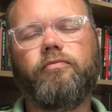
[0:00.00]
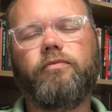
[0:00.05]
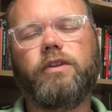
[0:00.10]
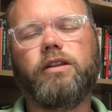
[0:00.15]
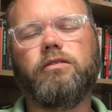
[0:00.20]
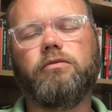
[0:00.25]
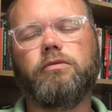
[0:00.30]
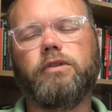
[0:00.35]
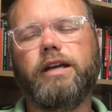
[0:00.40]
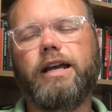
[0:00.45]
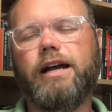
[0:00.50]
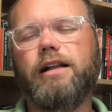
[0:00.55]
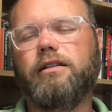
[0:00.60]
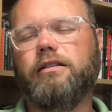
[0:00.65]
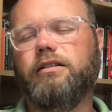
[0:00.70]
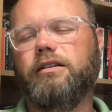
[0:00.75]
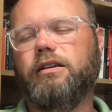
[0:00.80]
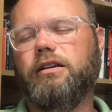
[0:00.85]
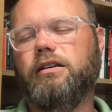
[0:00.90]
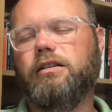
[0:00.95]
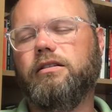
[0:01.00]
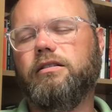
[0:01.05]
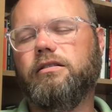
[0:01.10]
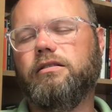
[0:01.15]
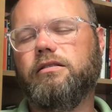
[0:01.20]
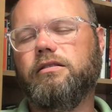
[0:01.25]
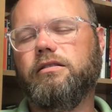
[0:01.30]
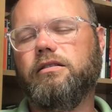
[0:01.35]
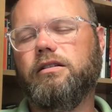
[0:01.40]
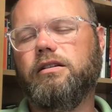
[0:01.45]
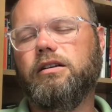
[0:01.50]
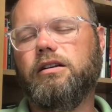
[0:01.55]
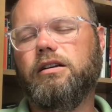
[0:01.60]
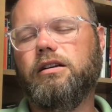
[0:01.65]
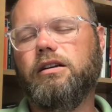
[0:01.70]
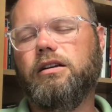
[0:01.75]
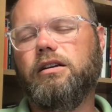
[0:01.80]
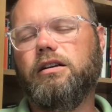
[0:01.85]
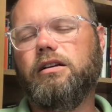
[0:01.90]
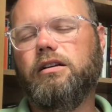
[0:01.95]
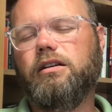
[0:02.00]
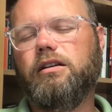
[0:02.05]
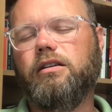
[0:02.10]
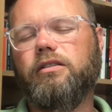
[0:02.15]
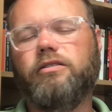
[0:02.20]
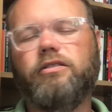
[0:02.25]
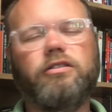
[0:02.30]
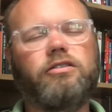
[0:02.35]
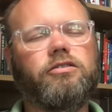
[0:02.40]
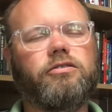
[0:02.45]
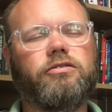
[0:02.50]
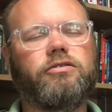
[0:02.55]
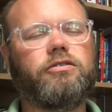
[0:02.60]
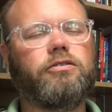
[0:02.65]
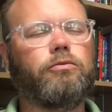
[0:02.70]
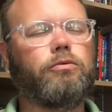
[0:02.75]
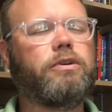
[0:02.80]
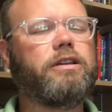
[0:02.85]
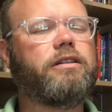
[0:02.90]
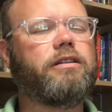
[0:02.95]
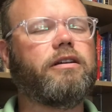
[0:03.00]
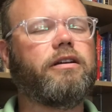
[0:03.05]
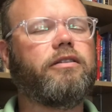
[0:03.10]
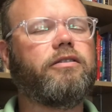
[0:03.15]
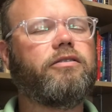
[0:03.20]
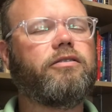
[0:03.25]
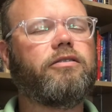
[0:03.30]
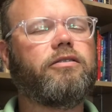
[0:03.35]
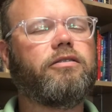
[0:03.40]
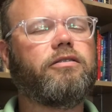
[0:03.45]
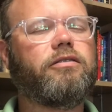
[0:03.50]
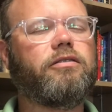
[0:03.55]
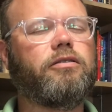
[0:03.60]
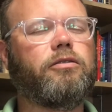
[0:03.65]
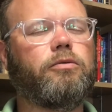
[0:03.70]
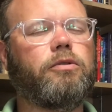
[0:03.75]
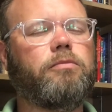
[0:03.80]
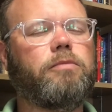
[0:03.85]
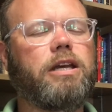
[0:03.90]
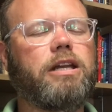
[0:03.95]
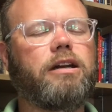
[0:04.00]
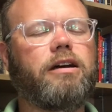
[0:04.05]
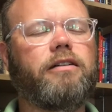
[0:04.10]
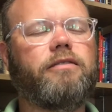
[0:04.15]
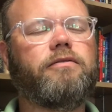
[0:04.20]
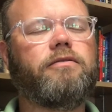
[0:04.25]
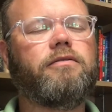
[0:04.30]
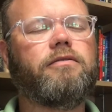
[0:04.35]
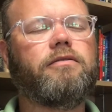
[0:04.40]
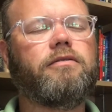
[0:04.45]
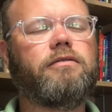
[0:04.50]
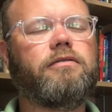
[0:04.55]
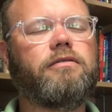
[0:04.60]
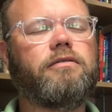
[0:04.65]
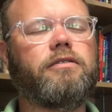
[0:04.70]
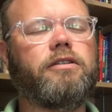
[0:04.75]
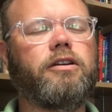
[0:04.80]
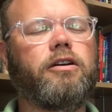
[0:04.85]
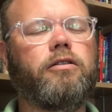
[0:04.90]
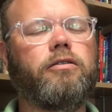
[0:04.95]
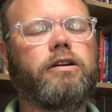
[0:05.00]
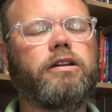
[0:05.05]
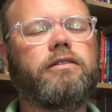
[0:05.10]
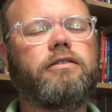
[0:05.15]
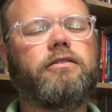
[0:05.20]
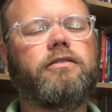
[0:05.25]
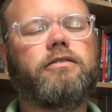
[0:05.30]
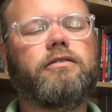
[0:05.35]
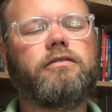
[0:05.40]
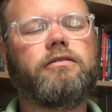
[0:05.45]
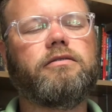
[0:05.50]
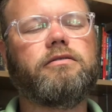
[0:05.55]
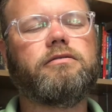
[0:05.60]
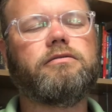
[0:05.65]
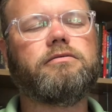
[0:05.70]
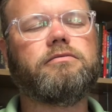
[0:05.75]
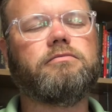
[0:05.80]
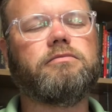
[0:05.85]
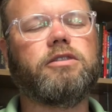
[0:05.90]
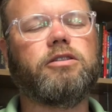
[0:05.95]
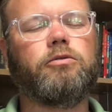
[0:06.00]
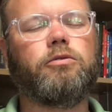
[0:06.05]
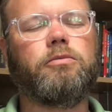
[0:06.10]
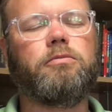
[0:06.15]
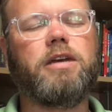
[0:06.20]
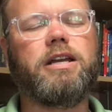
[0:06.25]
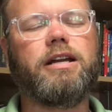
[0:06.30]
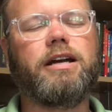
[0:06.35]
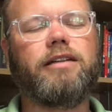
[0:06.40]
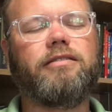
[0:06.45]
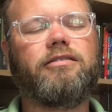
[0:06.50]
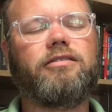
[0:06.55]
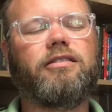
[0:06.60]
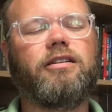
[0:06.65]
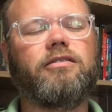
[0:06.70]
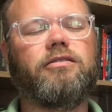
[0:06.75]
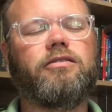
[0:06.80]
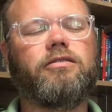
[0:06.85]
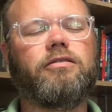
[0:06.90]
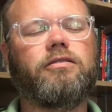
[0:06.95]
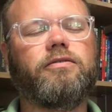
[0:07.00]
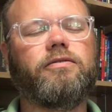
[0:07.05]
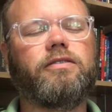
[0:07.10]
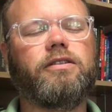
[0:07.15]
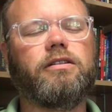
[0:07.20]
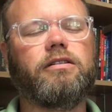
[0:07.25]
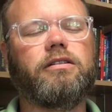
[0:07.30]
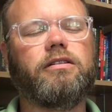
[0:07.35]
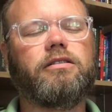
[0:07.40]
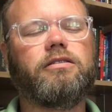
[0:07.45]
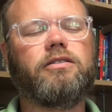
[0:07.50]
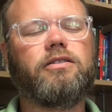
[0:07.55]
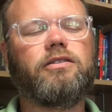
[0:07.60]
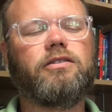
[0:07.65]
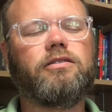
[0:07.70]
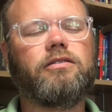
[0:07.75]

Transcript: And the reality is that you're still with us, though we may not know it, though we may not sense it or feel it.